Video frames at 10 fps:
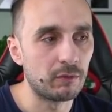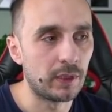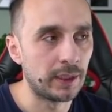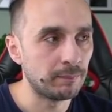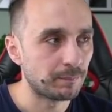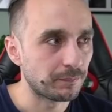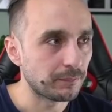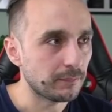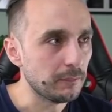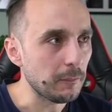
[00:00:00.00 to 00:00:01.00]
one,
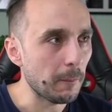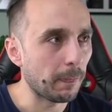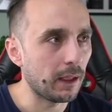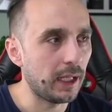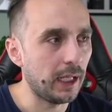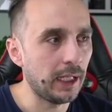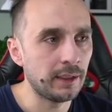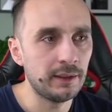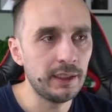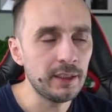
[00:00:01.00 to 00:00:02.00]

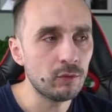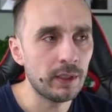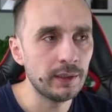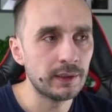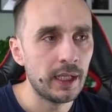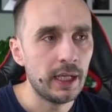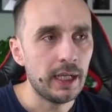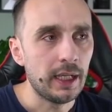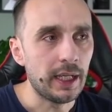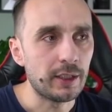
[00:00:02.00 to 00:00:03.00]
and these ones
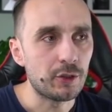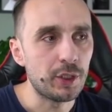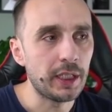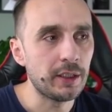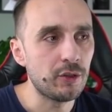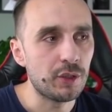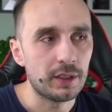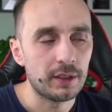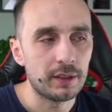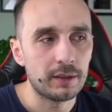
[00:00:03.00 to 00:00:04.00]
exchange
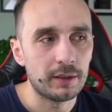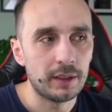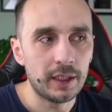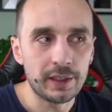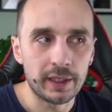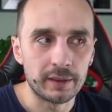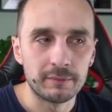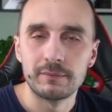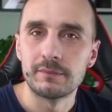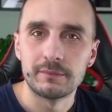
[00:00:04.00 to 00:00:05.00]
again
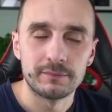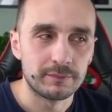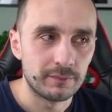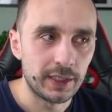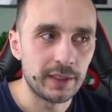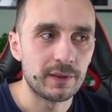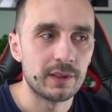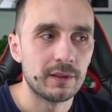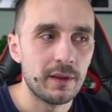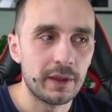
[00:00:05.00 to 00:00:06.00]
this
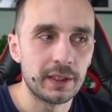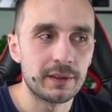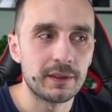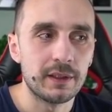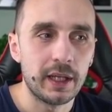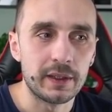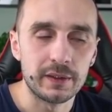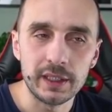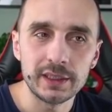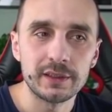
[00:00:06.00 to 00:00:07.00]
and
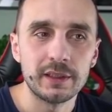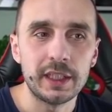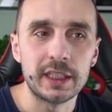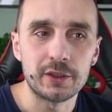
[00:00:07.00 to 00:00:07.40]
this in